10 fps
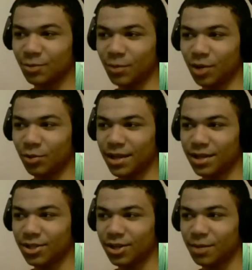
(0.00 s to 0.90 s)
a. We don't think
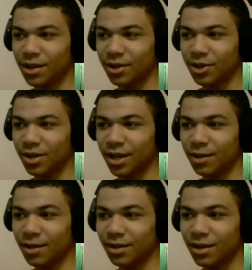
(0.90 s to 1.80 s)
it's going to be a good
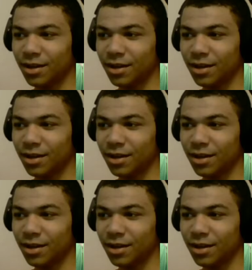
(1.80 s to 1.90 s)
game.